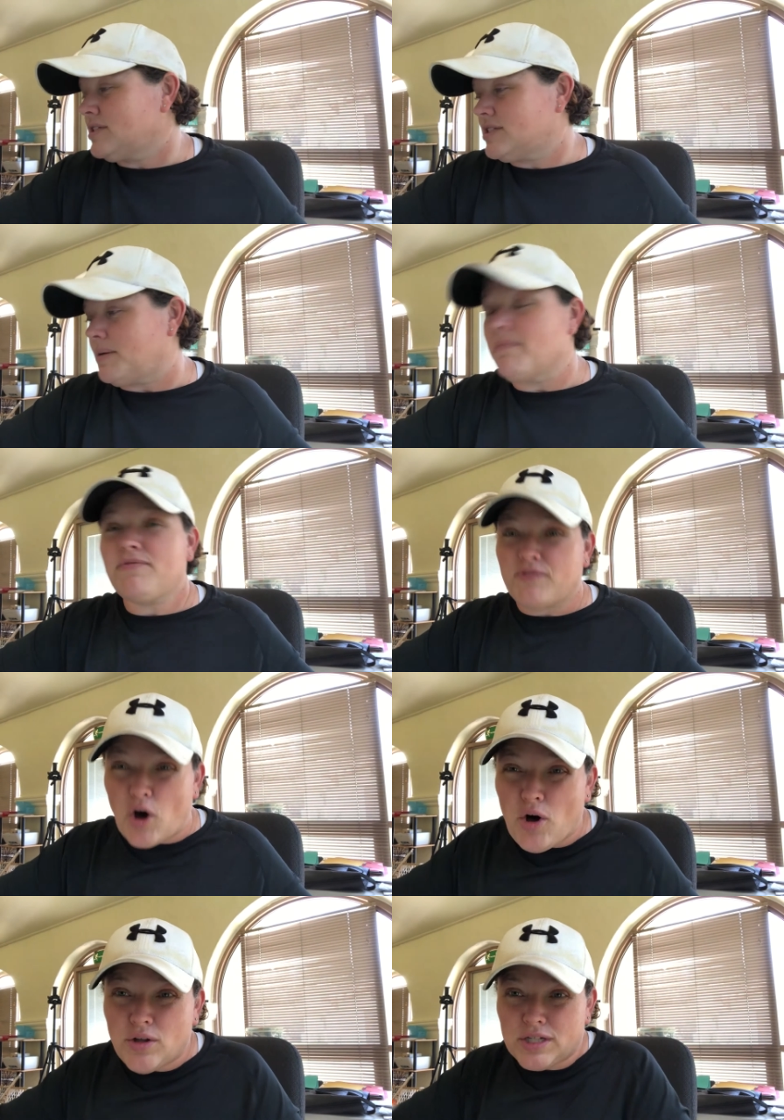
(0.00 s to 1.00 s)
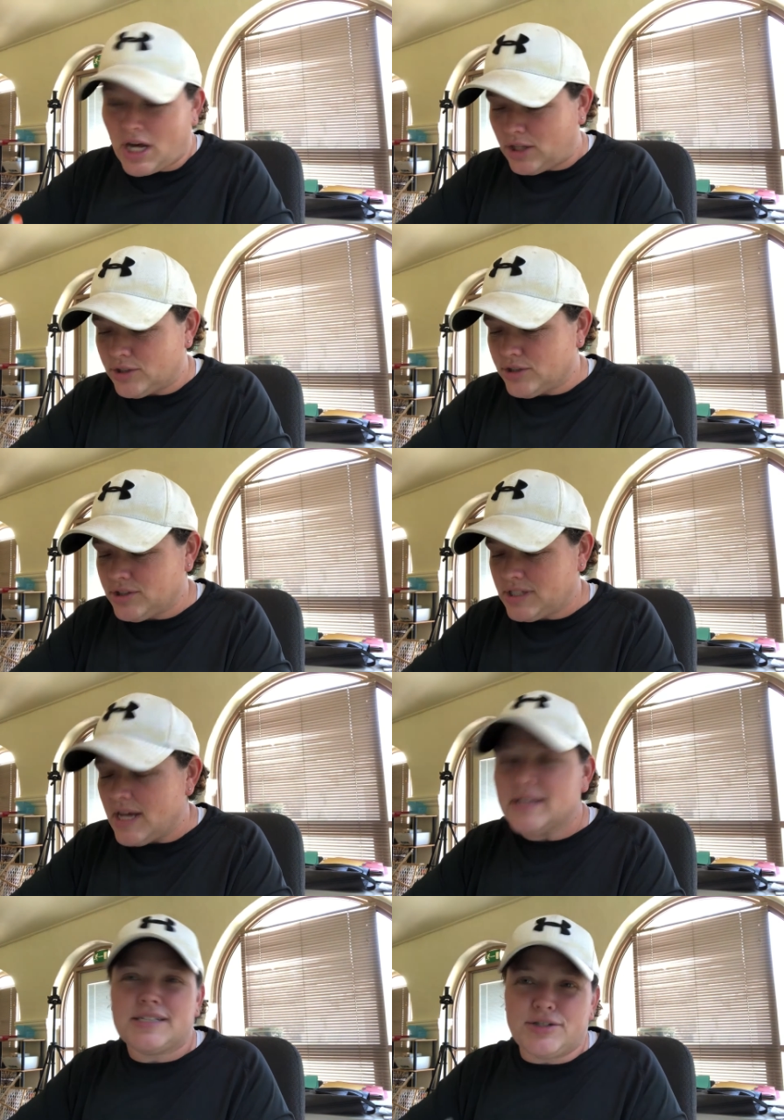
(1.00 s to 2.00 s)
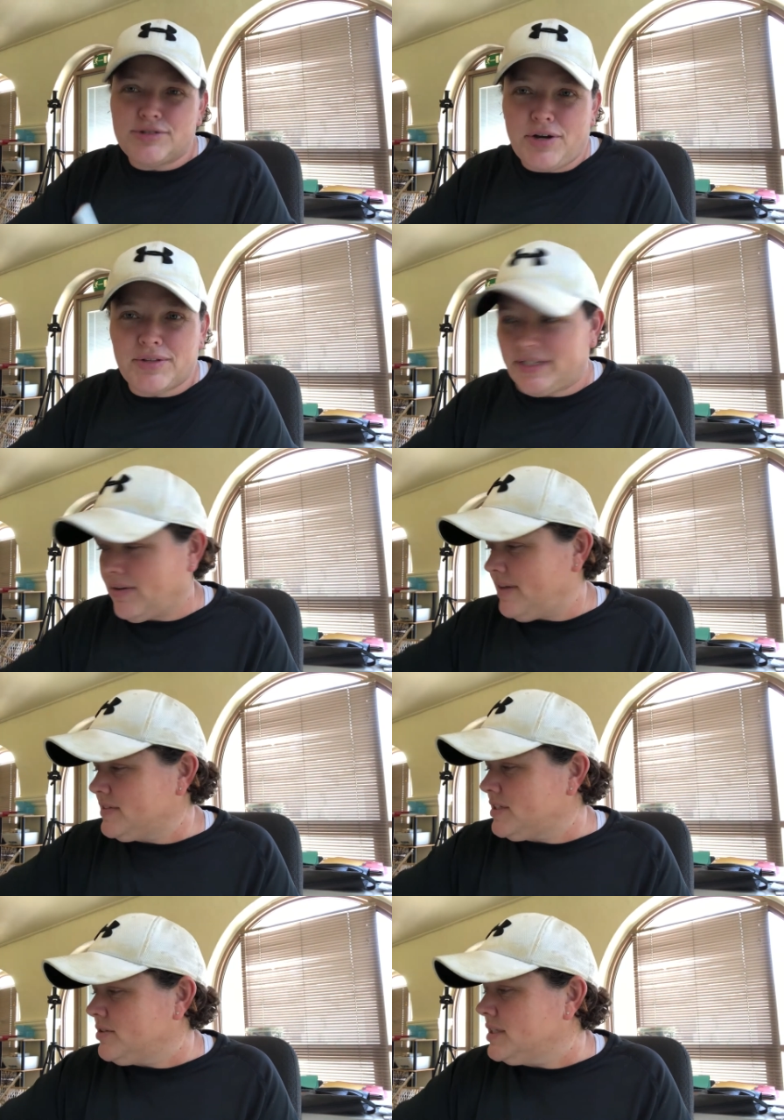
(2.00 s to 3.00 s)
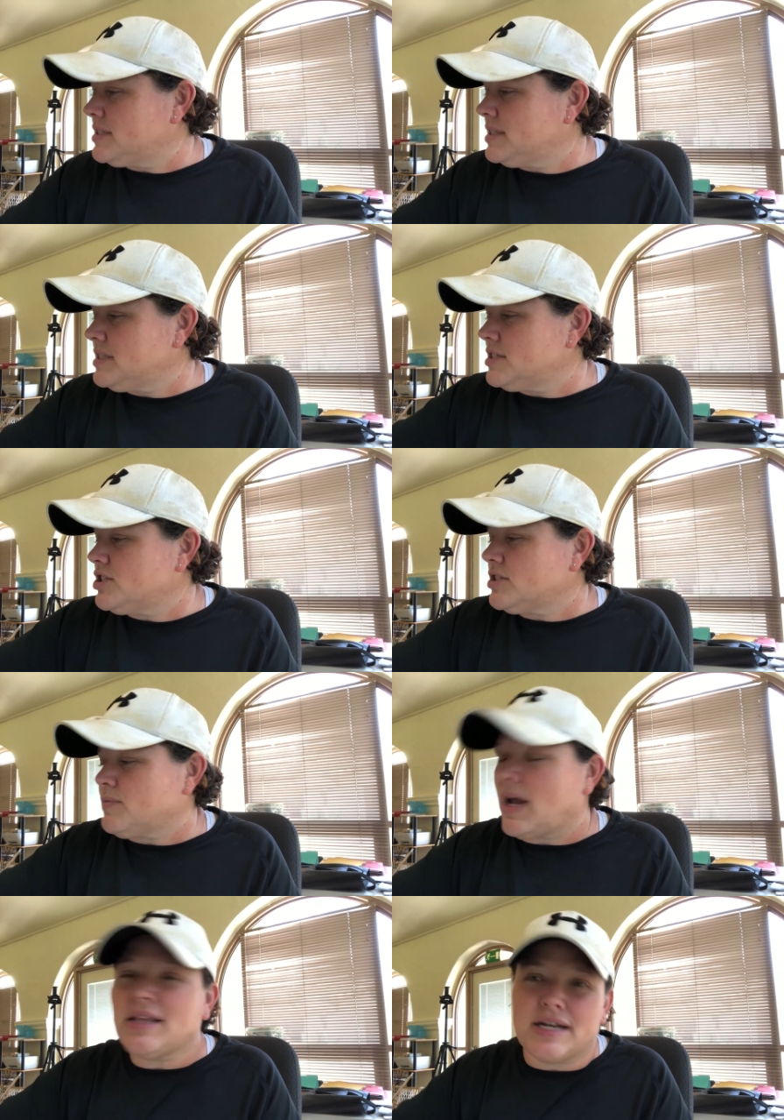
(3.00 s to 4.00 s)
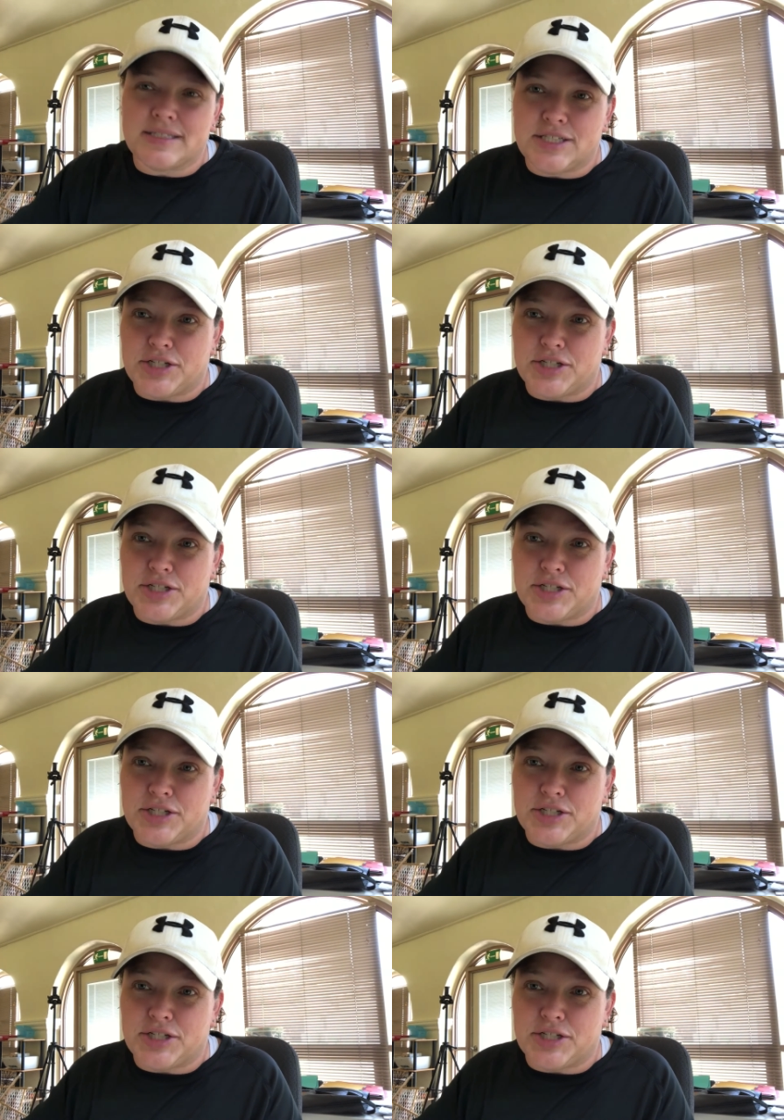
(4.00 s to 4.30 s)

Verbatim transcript: some fall colors. So you totally don't have to do this. This is just what I like to